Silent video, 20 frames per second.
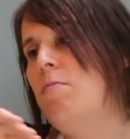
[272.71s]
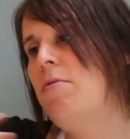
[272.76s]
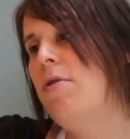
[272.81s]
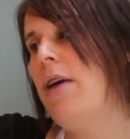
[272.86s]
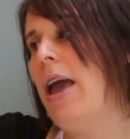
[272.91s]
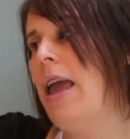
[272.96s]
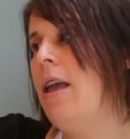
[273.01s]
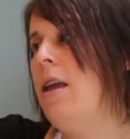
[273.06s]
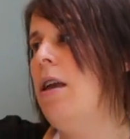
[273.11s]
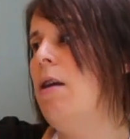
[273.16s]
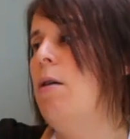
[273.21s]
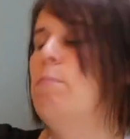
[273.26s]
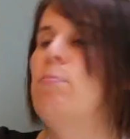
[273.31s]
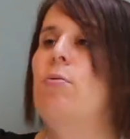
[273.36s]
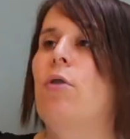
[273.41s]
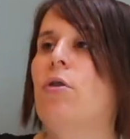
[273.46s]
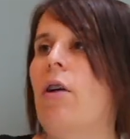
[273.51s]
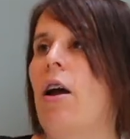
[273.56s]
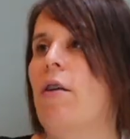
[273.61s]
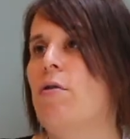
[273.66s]
They
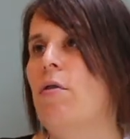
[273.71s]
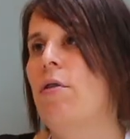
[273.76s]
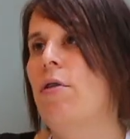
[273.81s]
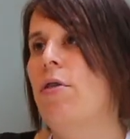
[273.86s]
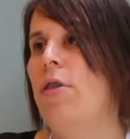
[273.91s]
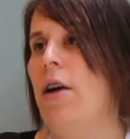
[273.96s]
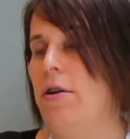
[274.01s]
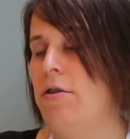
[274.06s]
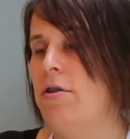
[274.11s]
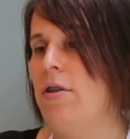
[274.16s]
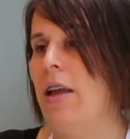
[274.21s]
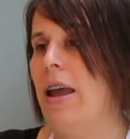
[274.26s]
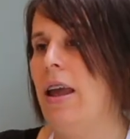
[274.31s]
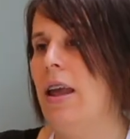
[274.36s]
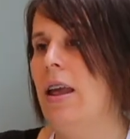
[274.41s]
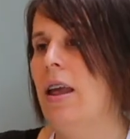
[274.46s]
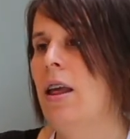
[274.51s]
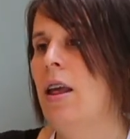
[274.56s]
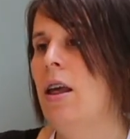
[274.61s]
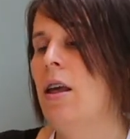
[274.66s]
broadcast on
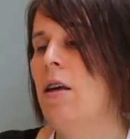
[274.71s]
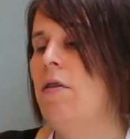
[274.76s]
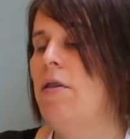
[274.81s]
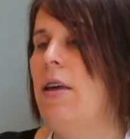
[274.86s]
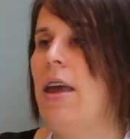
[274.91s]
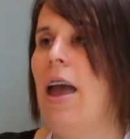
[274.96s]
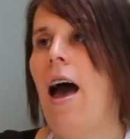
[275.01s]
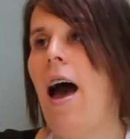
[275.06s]
Thursday. They